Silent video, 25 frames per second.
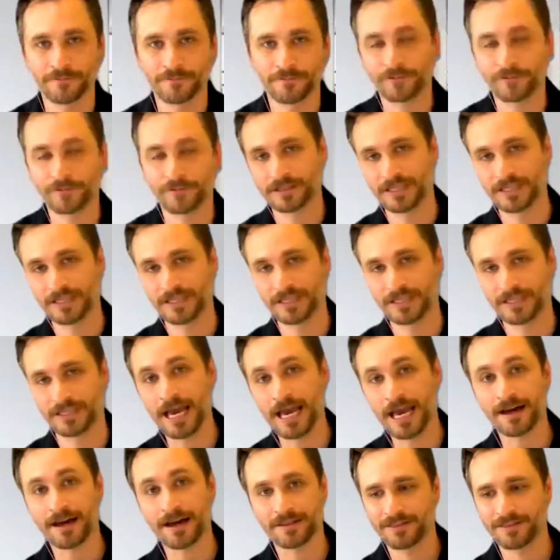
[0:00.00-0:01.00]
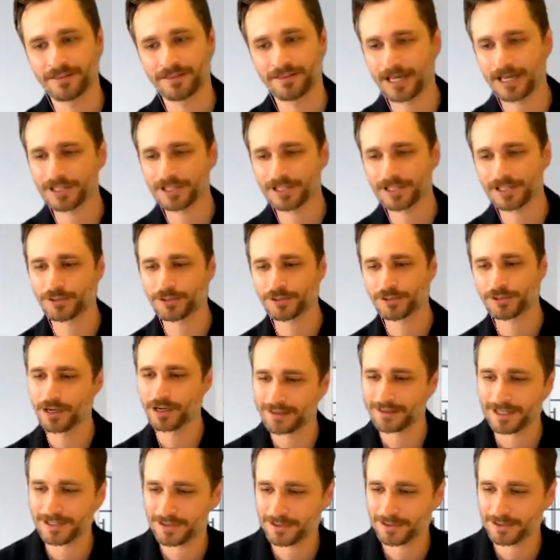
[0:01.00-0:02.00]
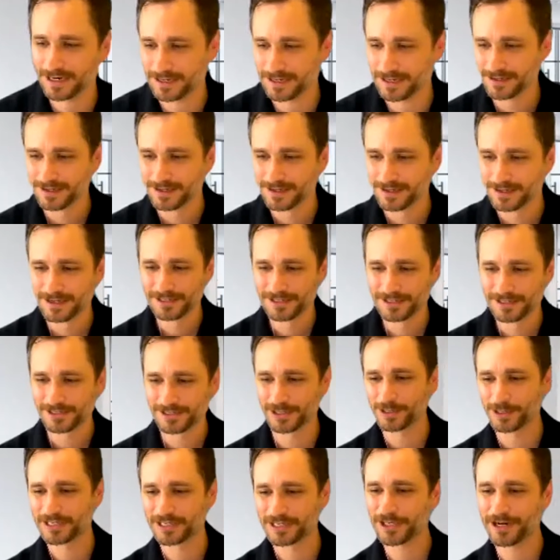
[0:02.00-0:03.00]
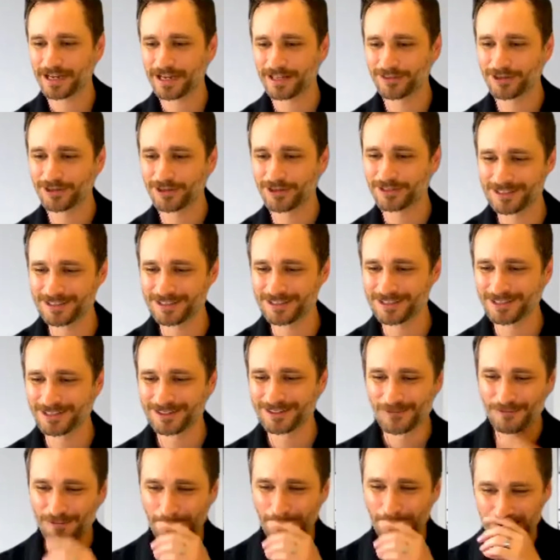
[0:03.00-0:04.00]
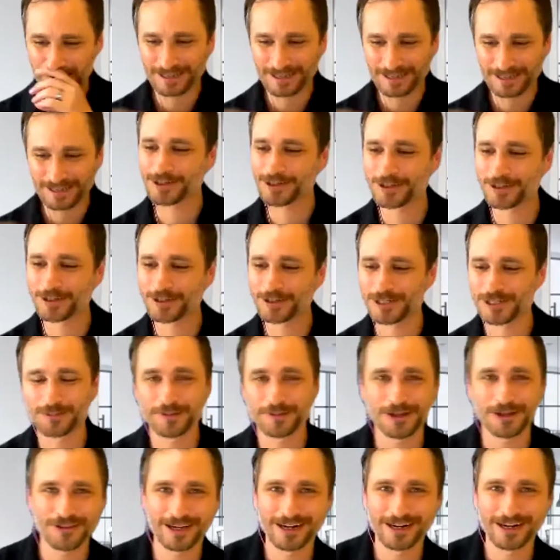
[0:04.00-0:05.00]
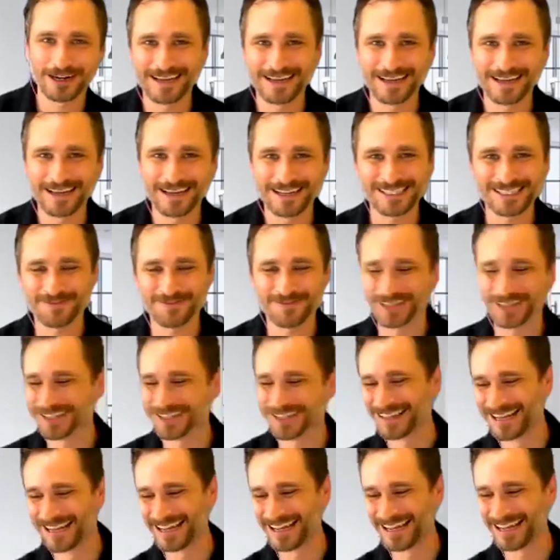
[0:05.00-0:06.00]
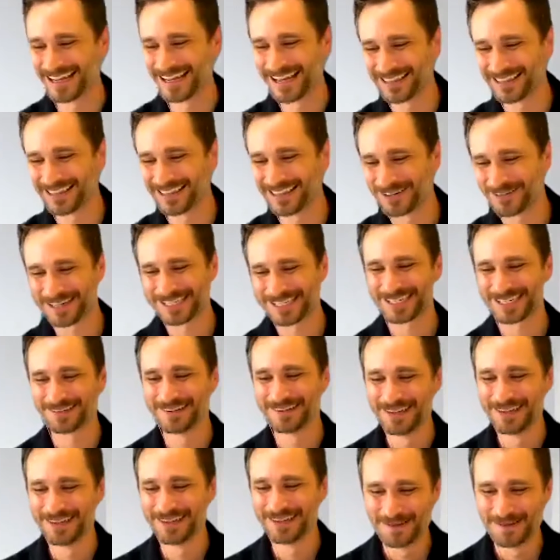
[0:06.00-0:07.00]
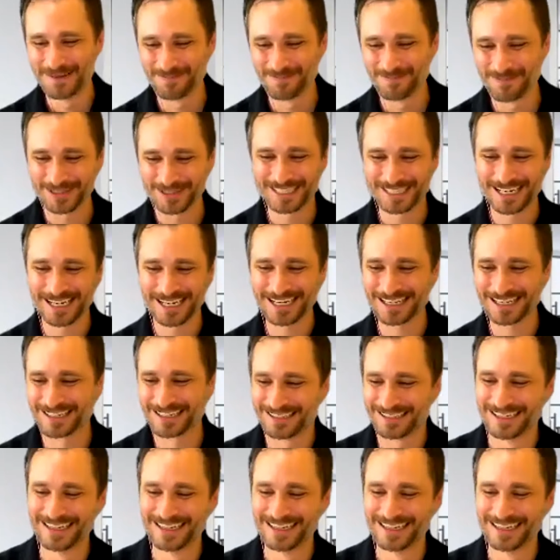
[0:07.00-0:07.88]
Yeah, that's right. That's right. So sorry, I looked a little too far into the crystal ball there at some of the question. My mistake.